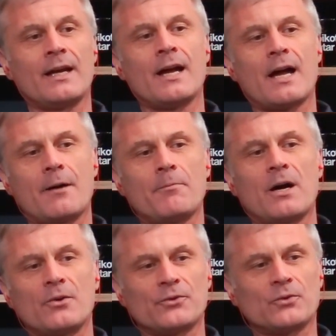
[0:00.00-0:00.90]

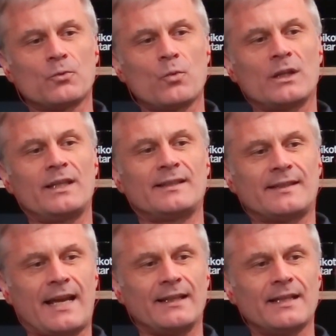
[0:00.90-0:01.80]
about what he
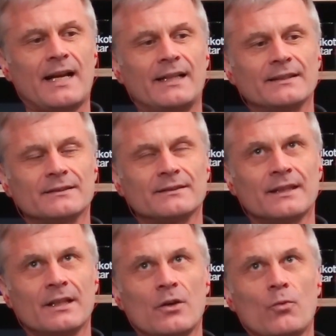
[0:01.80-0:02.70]
said
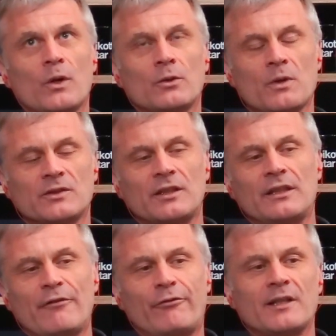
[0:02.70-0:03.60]
and what was the
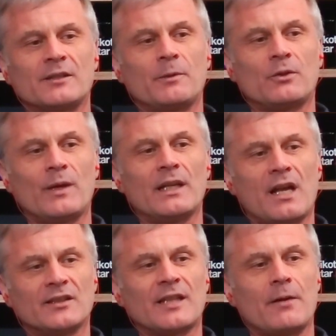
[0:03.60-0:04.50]
difference between
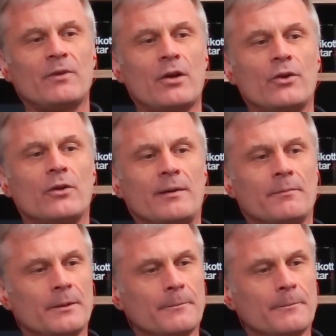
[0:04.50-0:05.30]
last time we heard of him?